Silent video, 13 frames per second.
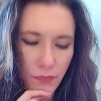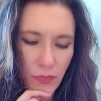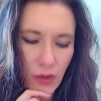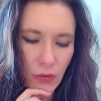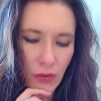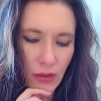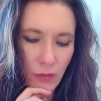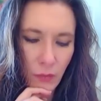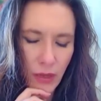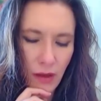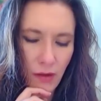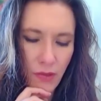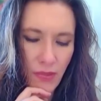okay, we
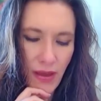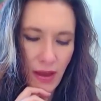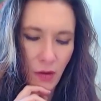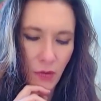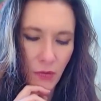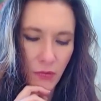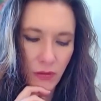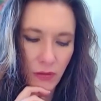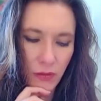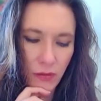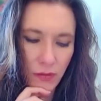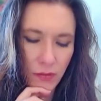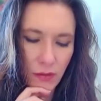covered the houses,